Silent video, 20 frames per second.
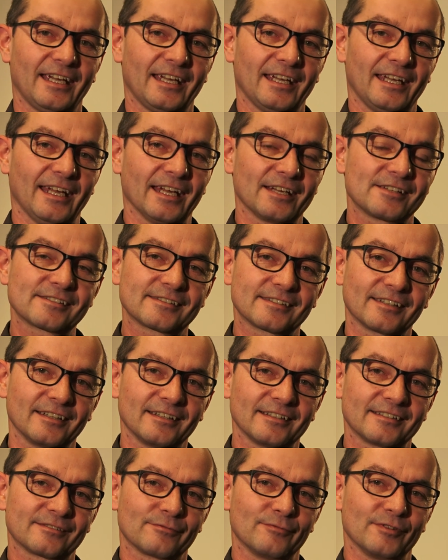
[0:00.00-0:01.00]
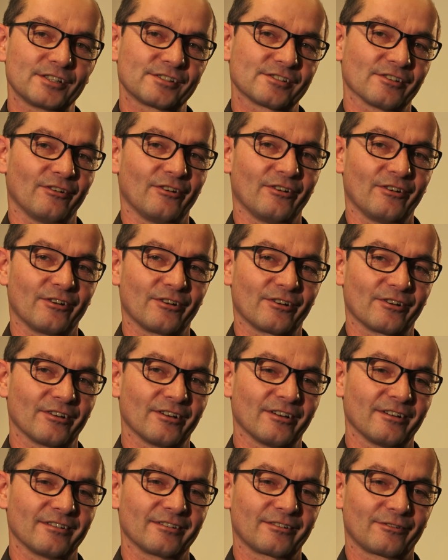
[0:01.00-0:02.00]
edge states, which are
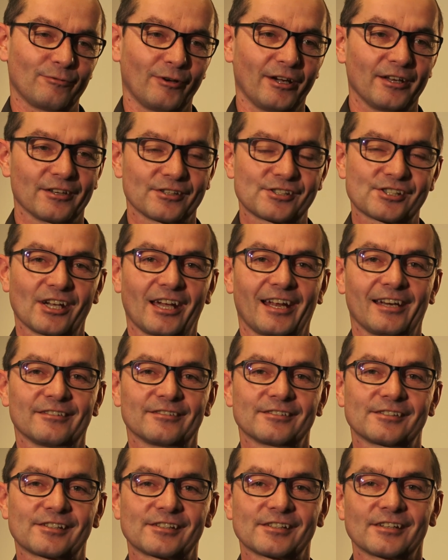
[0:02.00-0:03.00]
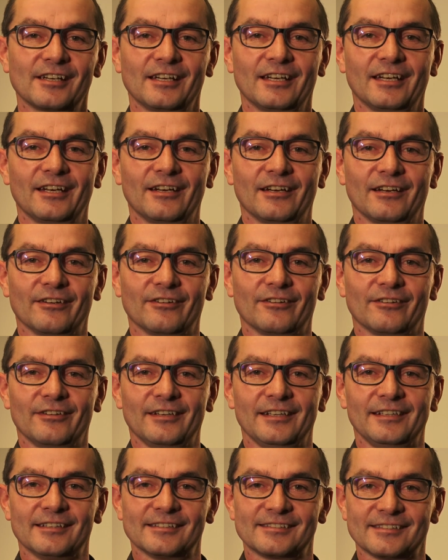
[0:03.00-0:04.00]
quite a challenge
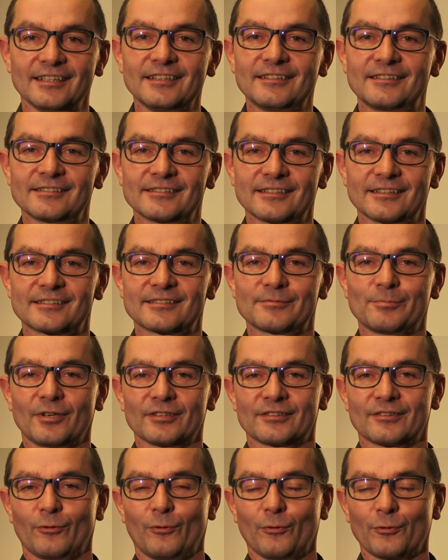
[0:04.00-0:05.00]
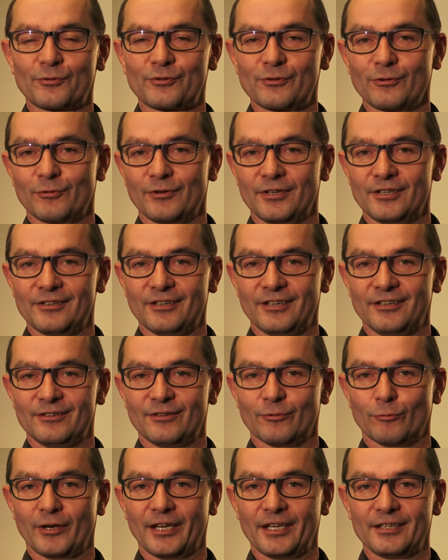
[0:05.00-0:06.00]
in the synthesis, but also in
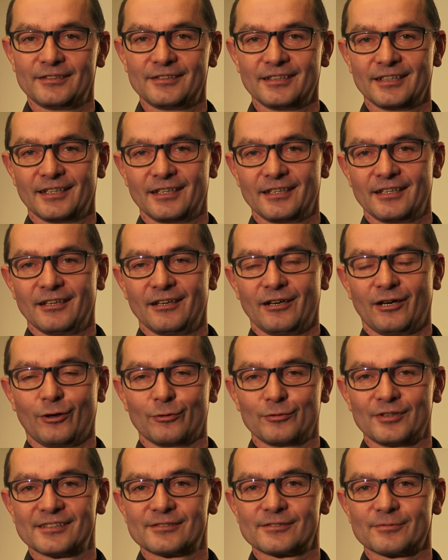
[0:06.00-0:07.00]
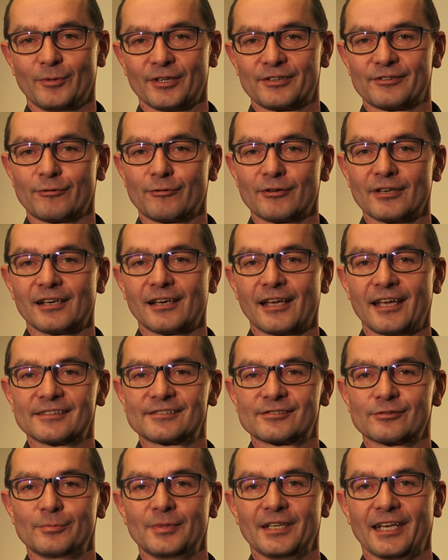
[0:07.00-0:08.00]
the way how this material
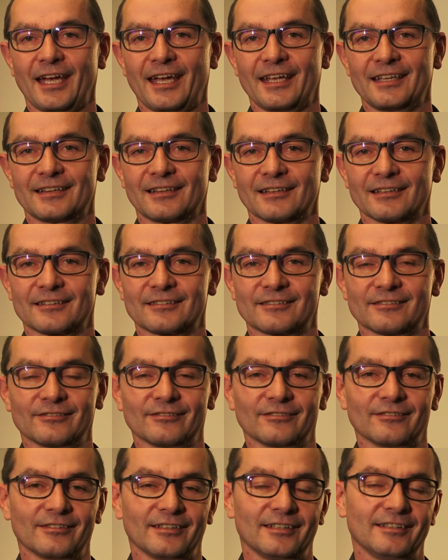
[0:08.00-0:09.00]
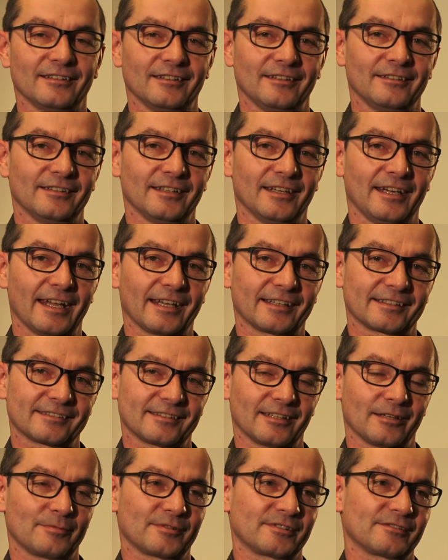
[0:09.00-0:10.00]
has to be handled in the next
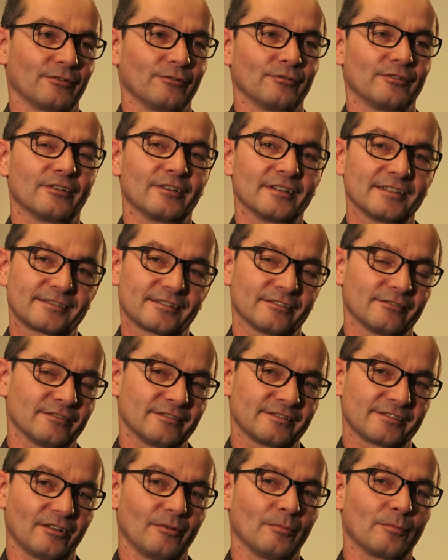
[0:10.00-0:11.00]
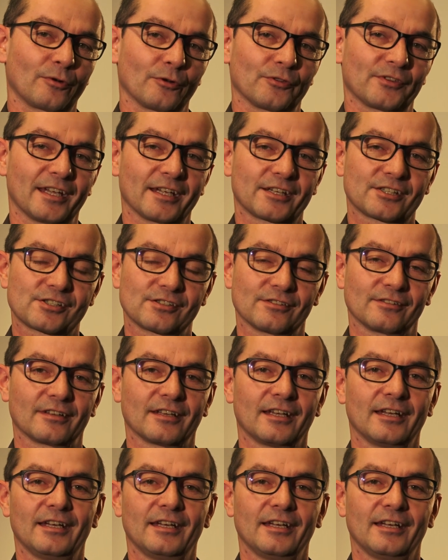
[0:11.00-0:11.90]
steps. So there is some protection